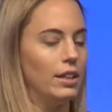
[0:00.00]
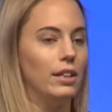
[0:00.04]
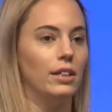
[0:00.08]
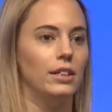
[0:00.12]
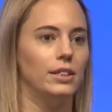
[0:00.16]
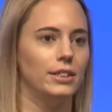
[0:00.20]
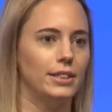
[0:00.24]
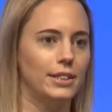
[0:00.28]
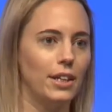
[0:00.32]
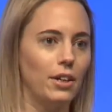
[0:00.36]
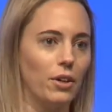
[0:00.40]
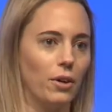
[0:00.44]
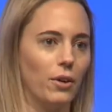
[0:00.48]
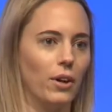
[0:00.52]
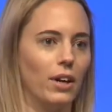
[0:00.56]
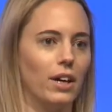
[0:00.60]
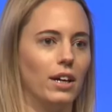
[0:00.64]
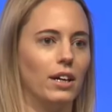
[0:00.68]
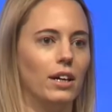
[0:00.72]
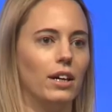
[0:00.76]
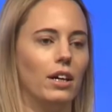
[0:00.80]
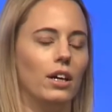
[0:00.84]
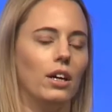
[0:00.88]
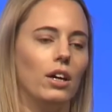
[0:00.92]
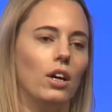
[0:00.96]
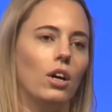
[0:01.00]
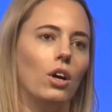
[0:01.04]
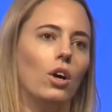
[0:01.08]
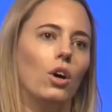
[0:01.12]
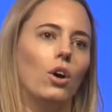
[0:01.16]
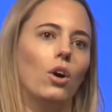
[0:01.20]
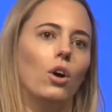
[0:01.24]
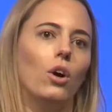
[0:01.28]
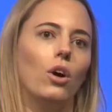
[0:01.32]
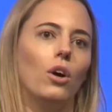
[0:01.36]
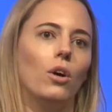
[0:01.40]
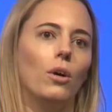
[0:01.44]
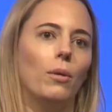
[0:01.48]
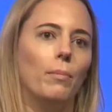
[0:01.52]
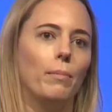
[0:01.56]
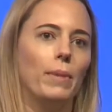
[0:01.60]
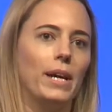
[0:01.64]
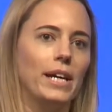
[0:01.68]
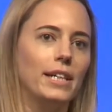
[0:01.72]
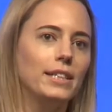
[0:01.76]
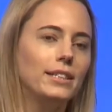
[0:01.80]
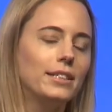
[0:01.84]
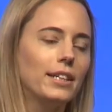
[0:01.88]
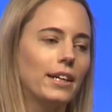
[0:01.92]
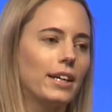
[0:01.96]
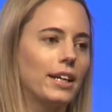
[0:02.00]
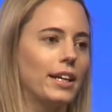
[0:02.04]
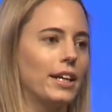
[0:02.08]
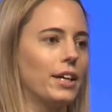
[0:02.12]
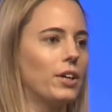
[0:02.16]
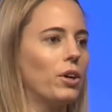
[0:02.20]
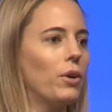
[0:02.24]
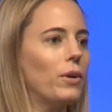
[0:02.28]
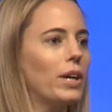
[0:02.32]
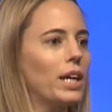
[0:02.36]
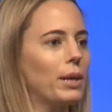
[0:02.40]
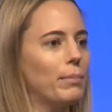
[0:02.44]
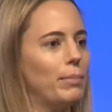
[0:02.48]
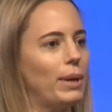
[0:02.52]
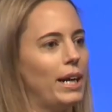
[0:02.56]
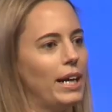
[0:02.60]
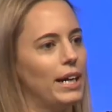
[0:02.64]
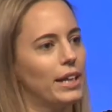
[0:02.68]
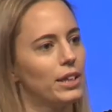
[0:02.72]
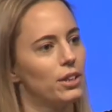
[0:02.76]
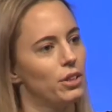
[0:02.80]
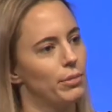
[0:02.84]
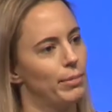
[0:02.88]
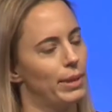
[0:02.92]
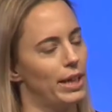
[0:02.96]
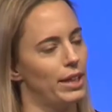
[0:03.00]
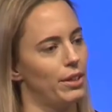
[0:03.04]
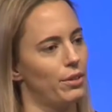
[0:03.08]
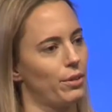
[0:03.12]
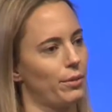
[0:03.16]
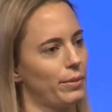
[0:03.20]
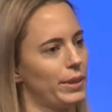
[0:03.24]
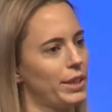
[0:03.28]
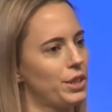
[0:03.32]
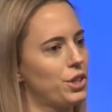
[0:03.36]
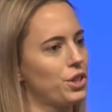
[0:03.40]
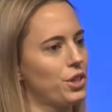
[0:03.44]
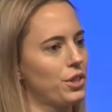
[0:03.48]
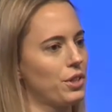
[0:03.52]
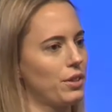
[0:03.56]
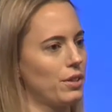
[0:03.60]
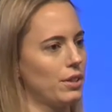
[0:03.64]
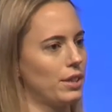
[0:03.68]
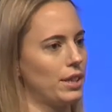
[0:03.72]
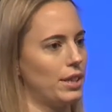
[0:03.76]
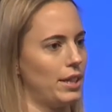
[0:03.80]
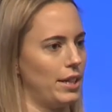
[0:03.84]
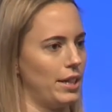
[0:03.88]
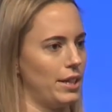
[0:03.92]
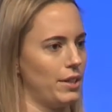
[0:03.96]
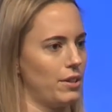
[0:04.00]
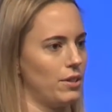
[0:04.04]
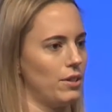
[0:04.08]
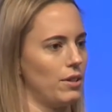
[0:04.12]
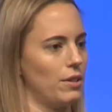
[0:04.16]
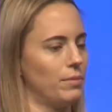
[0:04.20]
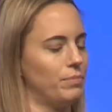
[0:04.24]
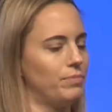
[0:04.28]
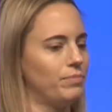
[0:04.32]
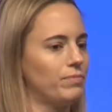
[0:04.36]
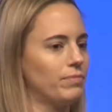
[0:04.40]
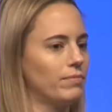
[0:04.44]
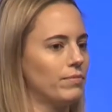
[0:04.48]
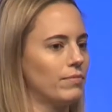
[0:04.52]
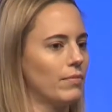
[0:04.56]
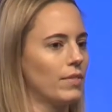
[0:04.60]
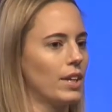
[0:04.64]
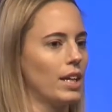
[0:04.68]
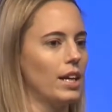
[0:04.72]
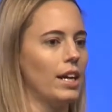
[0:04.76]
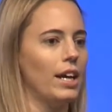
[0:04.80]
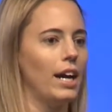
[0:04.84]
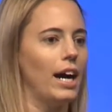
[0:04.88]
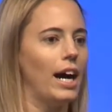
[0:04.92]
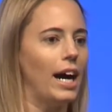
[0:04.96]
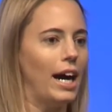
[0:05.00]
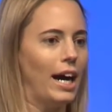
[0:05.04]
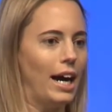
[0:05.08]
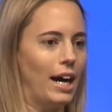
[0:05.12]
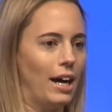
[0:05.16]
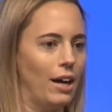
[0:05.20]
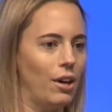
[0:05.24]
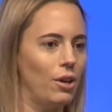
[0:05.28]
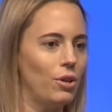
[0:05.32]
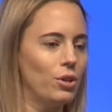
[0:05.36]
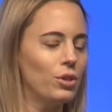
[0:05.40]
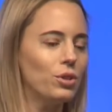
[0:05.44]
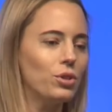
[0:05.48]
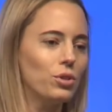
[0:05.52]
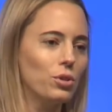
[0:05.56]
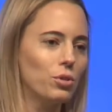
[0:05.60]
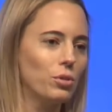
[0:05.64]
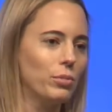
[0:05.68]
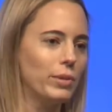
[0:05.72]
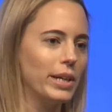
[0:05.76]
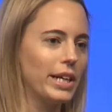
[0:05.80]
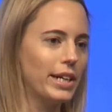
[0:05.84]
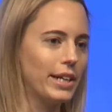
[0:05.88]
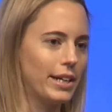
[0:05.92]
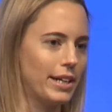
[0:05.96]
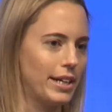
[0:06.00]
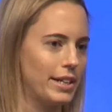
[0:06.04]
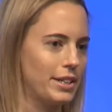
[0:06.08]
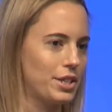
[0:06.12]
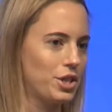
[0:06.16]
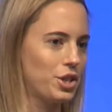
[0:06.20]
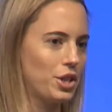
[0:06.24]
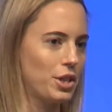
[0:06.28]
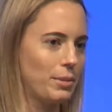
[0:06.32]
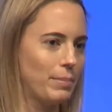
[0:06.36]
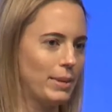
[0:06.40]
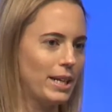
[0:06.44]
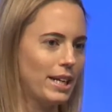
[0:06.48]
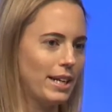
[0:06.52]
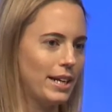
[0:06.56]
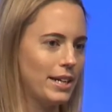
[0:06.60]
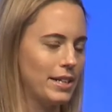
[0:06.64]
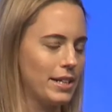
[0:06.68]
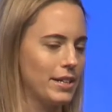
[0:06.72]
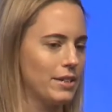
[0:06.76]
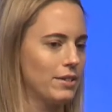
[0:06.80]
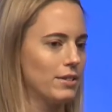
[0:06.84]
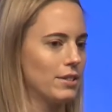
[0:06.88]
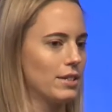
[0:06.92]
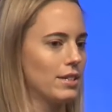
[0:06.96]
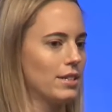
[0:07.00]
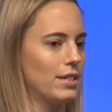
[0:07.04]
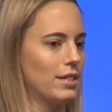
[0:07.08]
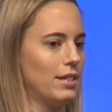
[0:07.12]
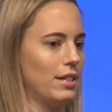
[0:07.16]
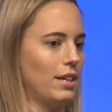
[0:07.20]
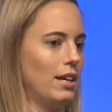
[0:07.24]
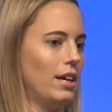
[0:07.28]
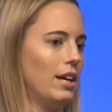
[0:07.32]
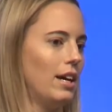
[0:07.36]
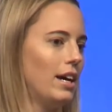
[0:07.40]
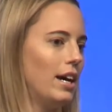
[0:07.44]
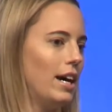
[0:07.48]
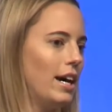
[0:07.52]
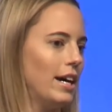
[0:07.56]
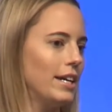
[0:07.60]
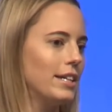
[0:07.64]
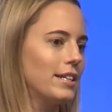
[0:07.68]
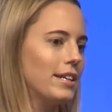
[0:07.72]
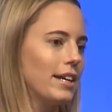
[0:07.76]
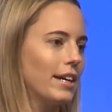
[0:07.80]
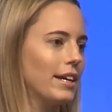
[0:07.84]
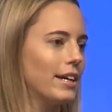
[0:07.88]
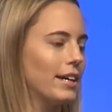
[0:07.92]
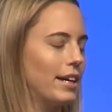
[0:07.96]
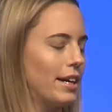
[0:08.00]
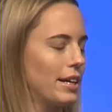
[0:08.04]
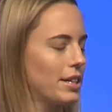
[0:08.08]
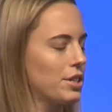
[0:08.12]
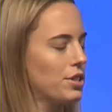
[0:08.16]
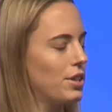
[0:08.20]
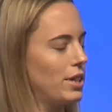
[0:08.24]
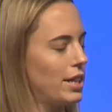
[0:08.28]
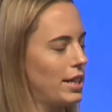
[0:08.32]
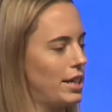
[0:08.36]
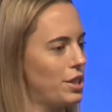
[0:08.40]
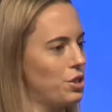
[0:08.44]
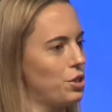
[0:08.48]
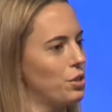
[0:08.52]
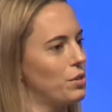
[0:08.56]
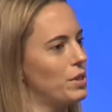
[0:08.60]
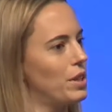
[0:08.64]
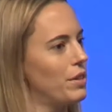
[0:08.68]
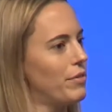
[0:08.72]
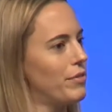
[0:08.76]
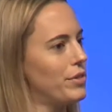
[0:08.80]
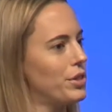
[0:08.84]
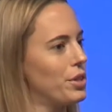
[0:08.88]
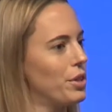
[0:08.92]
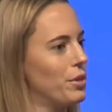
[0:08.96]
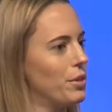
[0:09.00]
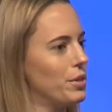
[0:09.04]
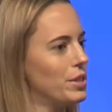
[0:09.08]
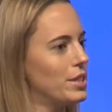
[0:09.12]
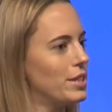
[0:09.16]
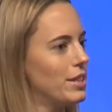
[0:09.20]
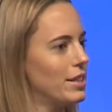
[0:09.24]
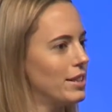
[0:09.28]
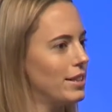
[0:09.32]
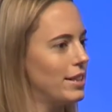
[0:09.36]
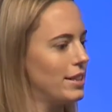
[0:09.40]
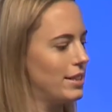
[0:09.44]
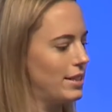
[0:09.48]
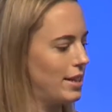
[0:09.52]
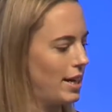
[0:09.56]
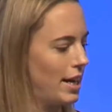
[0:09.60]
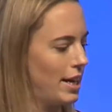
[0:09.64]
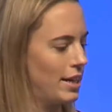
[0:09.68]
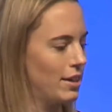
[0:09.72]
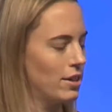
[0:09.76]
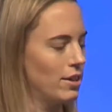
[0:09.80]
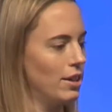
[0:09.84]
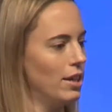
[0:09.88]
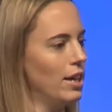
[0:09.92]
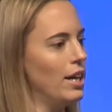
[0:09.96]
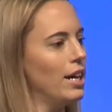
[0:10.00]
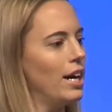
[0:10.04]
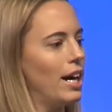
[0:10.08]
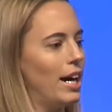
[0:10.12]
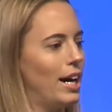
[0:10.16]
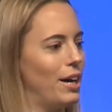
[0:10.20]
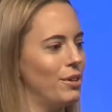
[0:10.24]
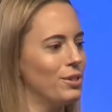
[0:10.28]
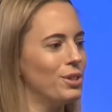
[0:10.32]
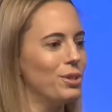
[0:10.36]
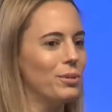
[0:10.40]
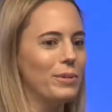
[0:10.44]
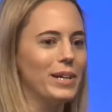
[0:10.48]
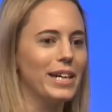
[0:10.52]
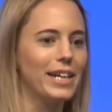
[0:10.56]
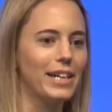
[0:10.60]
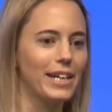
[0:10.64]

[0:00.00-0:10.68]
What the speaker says: So, basically going back to my original title, how do we catch the millennials? I think actually I should have chosen the title, how do we